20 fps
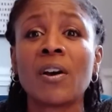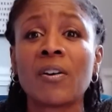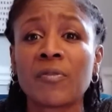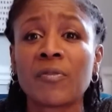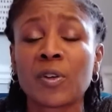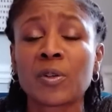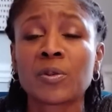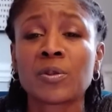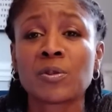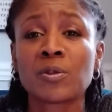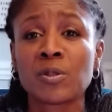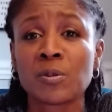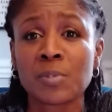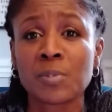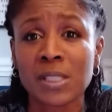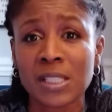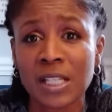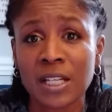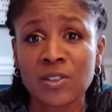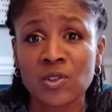further
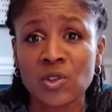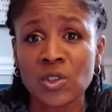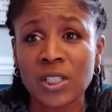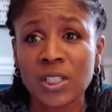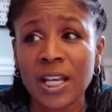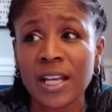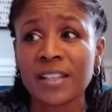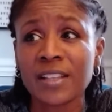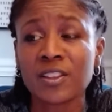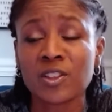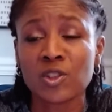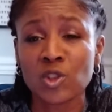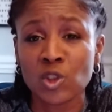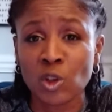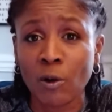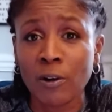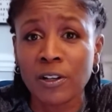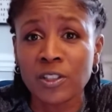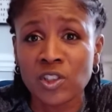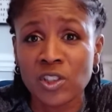substantiate the
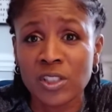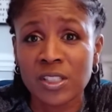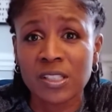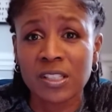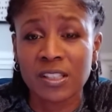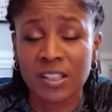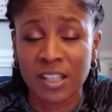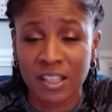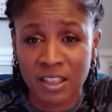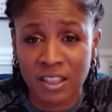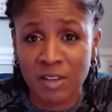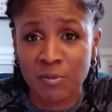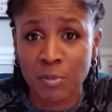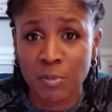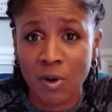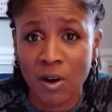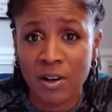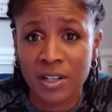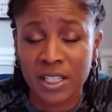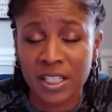charges that they
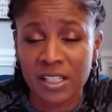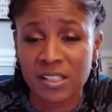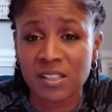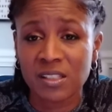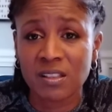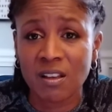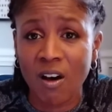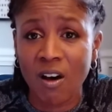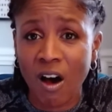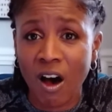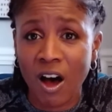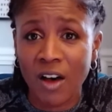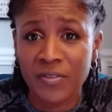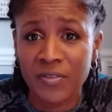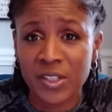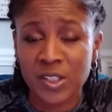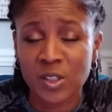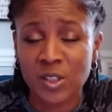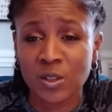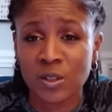brought against the
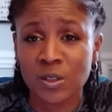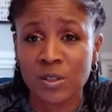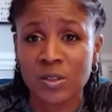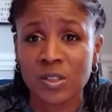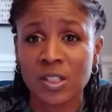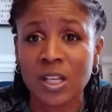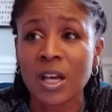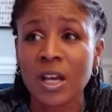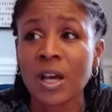officers.